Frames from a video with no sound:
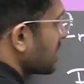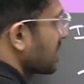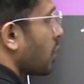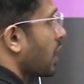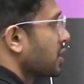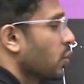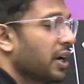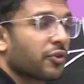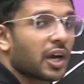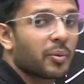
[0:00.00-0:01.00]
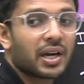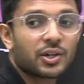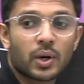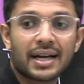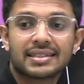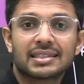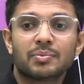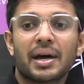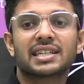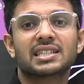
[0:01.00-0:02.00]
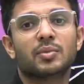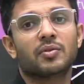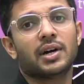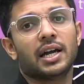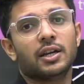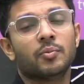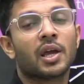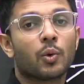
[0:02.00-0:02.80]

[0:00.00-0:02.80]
its cos square 5 by 2 has its maximum value.